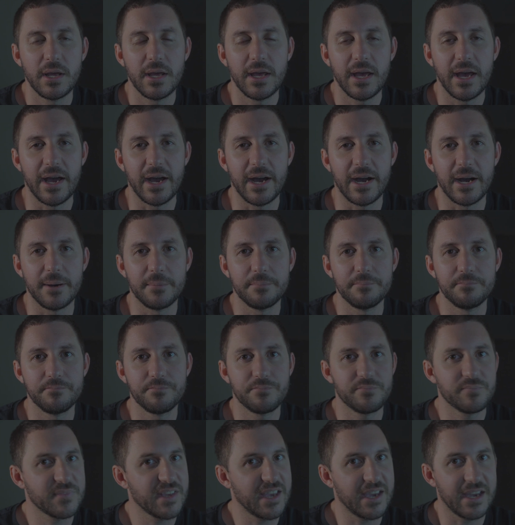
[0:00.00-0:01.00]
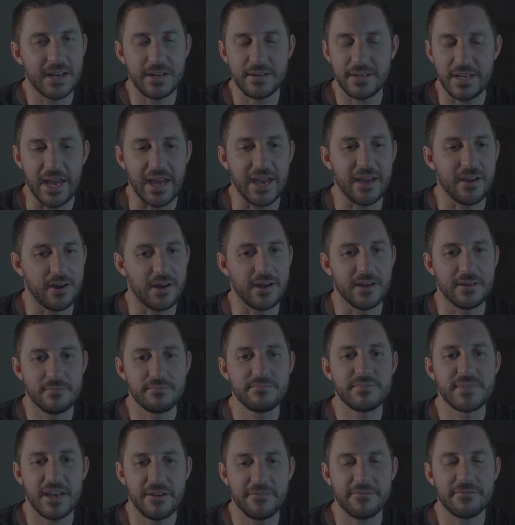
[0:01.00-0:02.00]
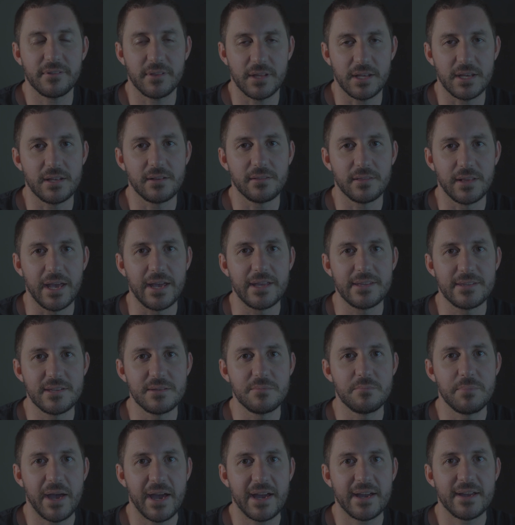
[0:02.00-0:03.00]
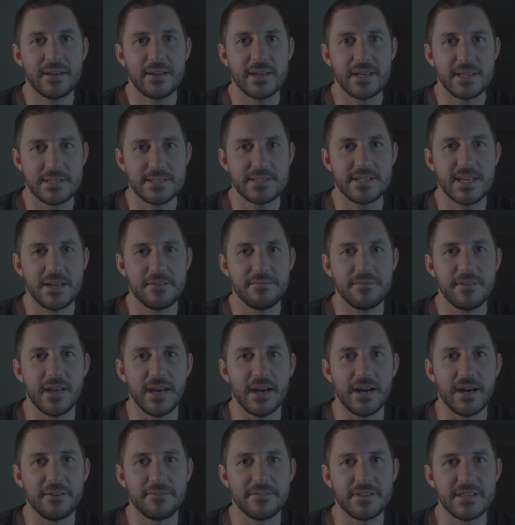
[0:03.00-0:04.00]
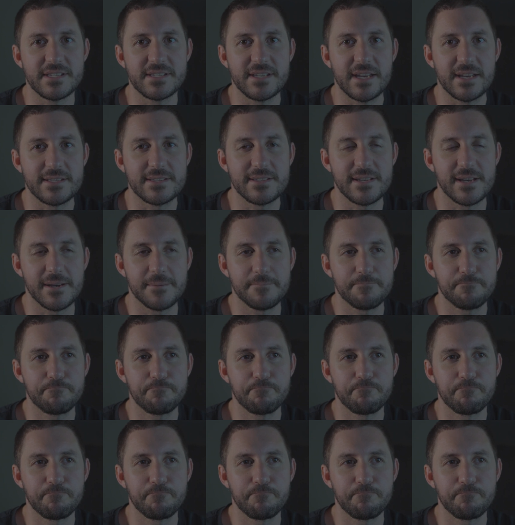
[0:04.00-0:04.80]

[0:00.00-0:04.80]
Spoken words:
And yeah, I definitely landed back in SteamVR for this headset.